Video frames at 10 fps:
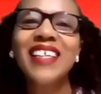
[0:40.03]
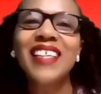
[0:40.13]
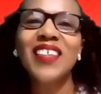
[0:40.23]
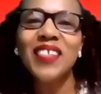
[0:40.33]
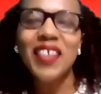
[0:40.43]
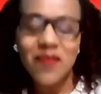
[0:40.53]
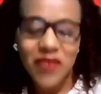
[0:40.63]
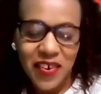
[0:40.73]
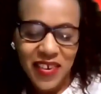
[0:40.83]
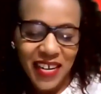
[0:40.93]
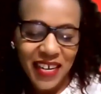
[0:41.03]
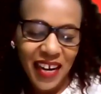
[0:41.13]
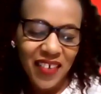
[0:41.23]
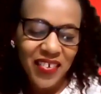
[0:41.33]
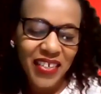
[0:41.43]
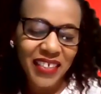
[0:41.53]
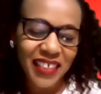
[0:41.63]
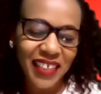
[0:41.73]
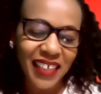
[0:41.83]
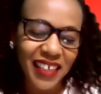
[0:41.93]
Those are very
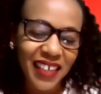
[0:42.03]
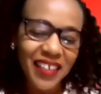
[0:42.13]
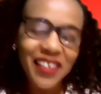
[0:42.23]
encouraging.